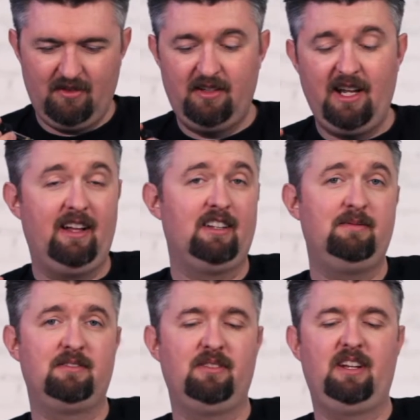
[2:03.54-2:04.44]
yeah, it
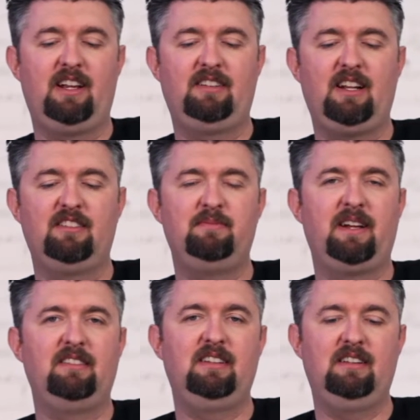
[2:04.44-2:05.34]
smells really nice, kind of
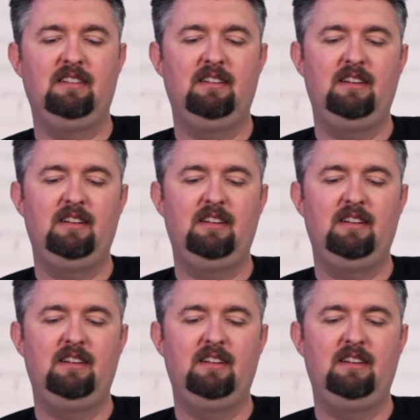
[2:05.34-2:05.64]
spicy.